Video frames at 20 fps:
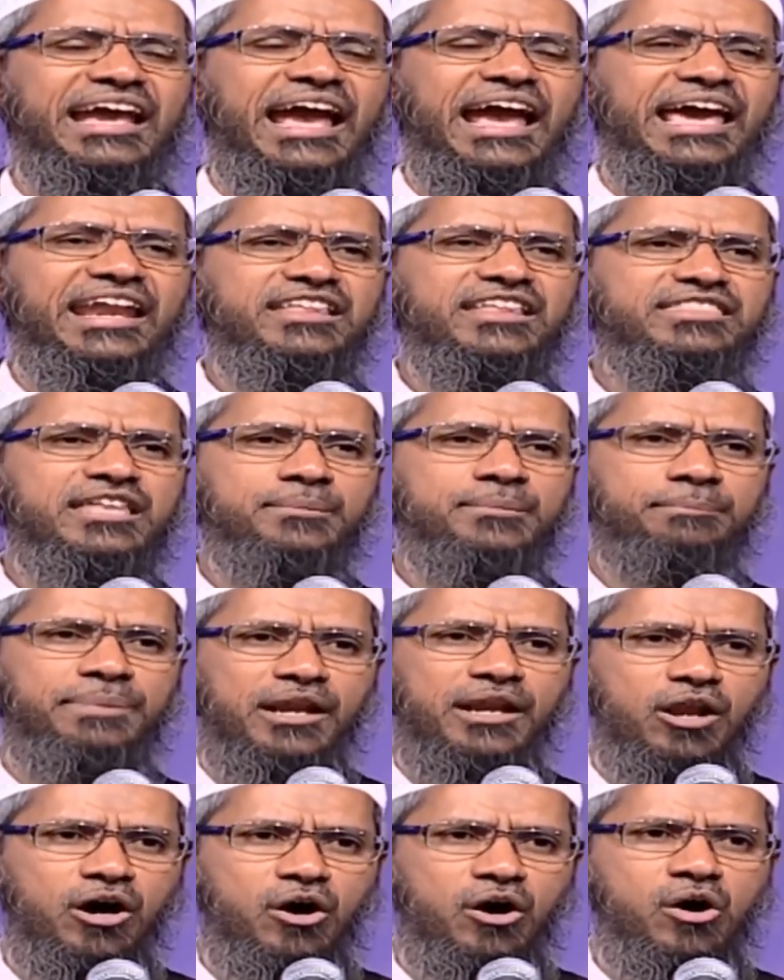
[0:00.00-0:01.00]
Anything
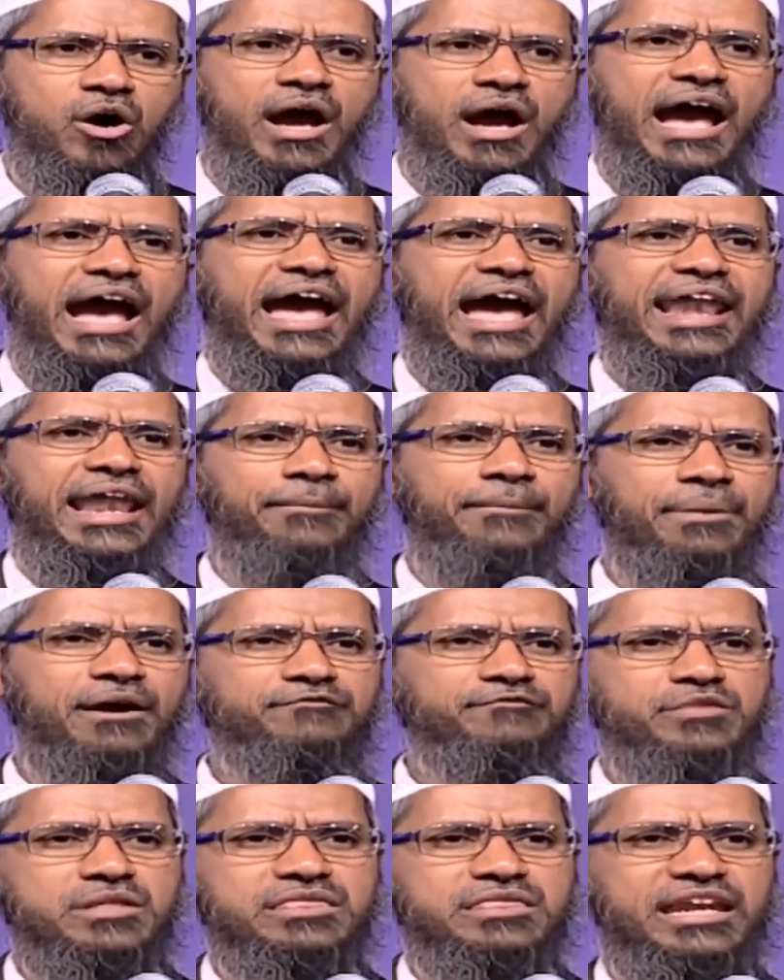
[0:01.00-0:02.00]
below and
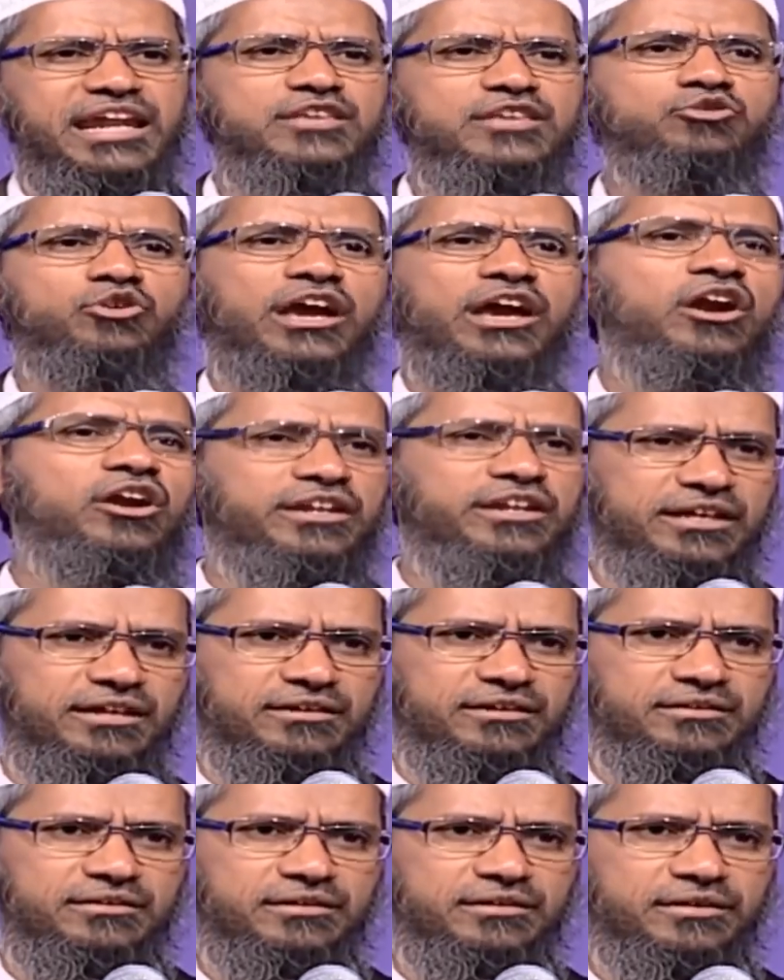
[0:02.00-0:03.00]
above this range you cannot hear.